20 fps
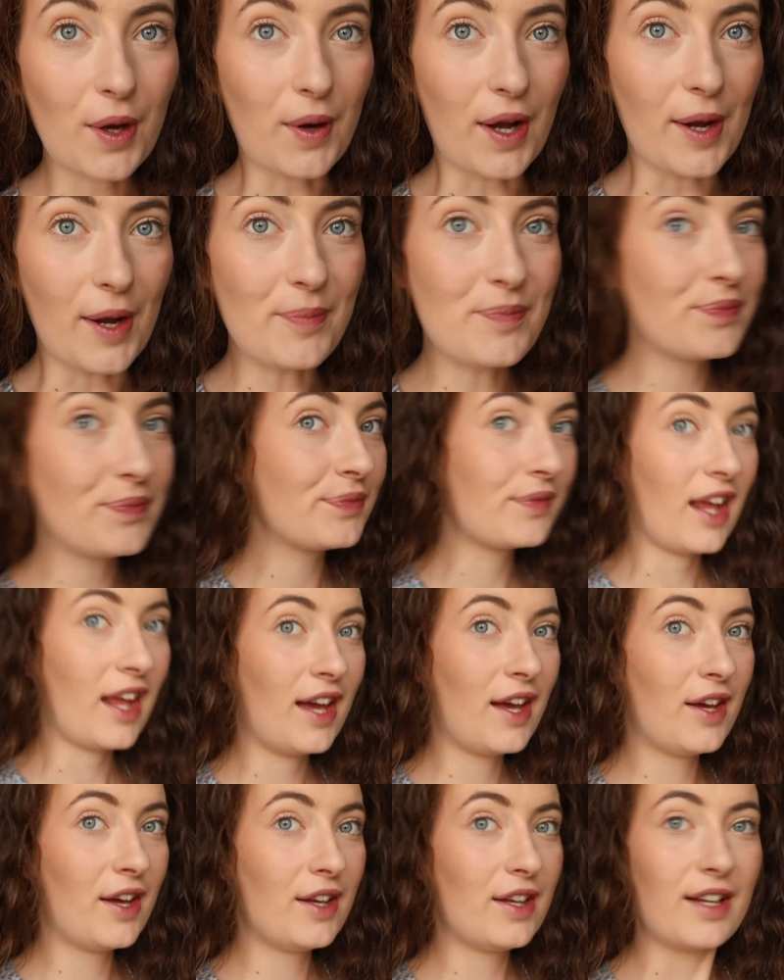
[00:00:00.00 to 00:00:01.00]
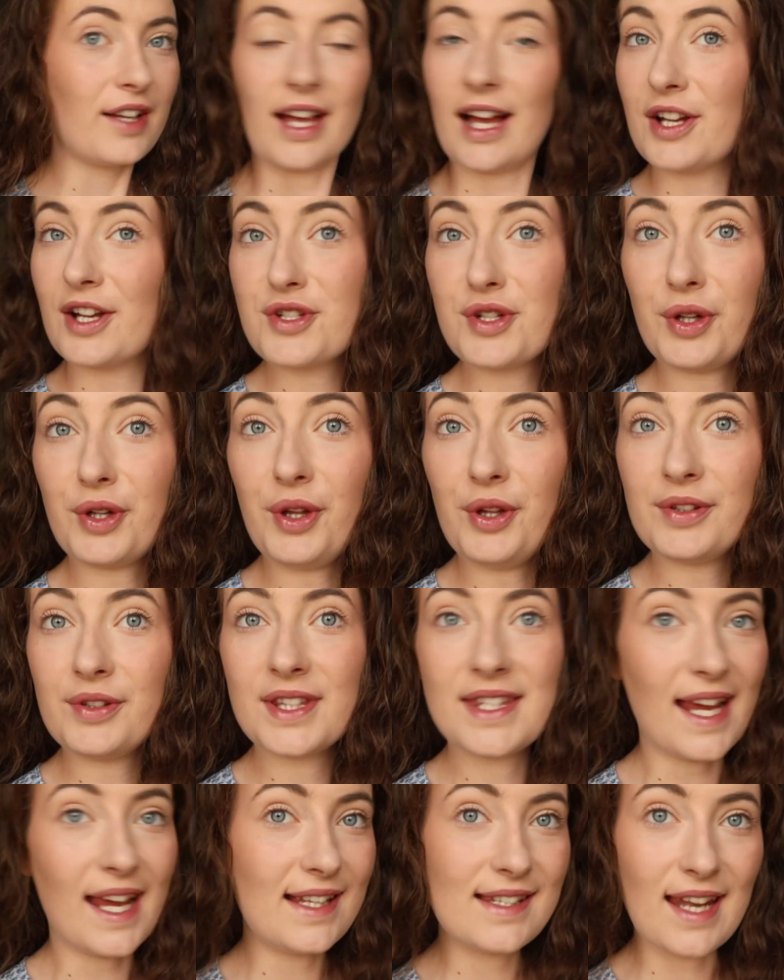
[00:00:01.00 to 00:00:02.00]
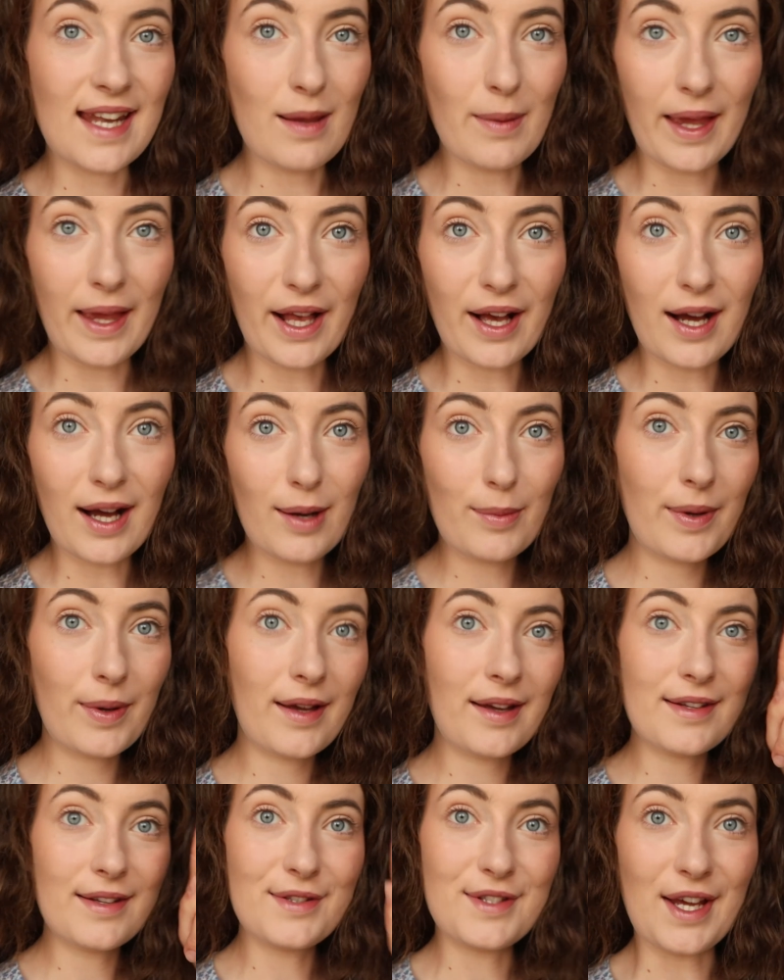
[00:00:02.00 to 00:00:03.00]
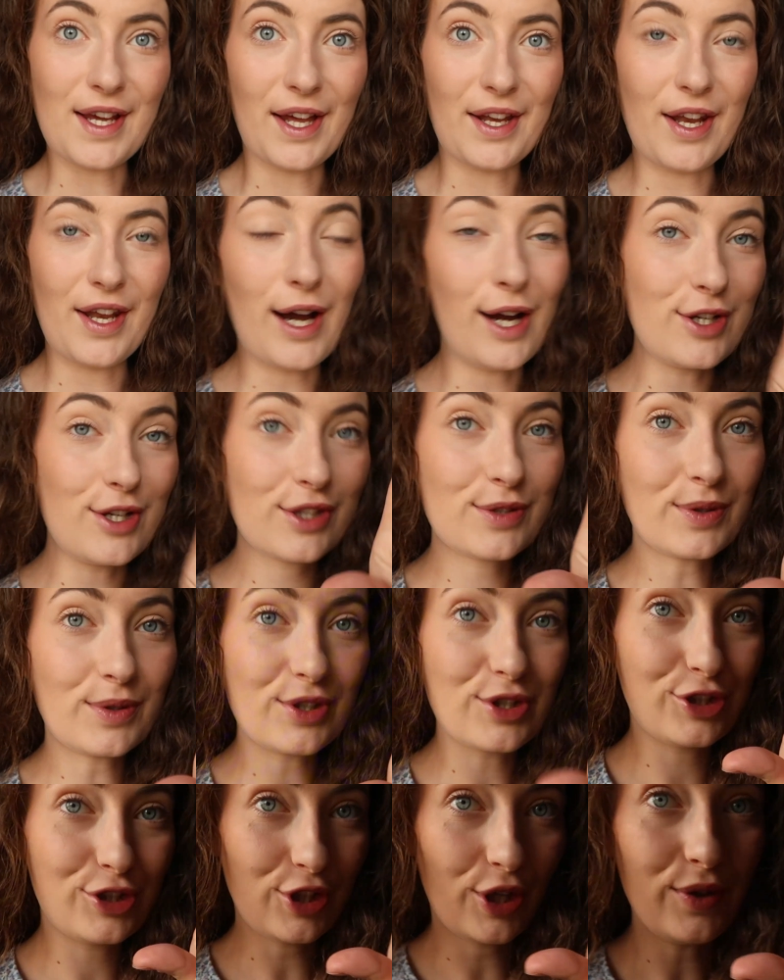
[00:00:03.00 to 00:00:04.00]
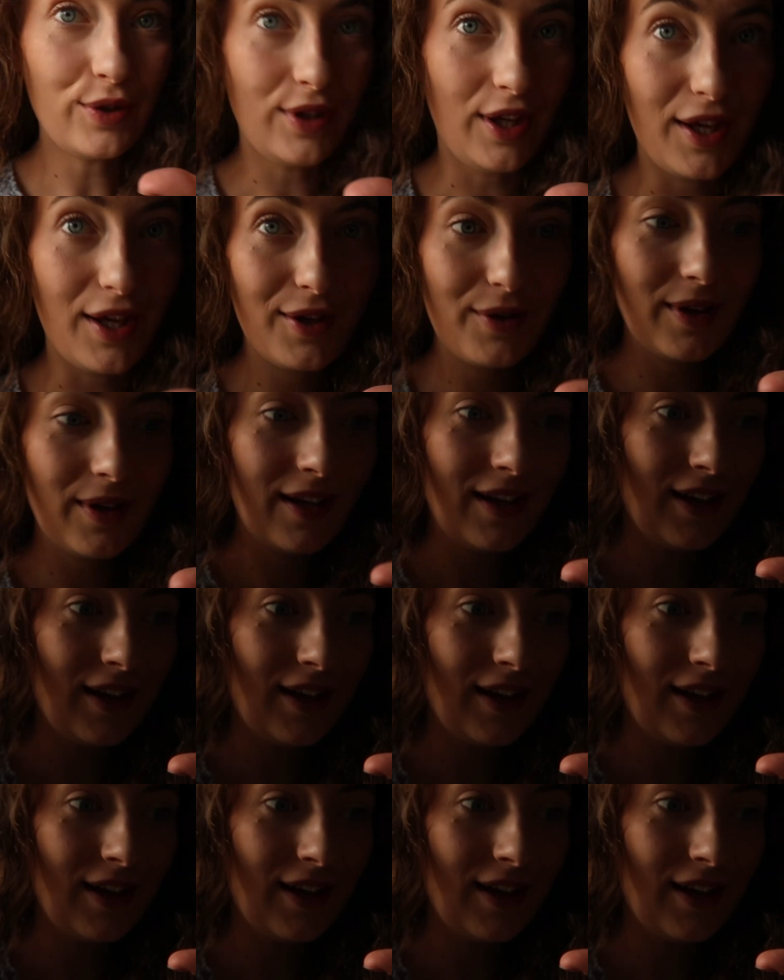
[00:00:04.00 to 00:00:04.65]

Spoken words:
Okay, casual day-to-day makeup done. I just want to show you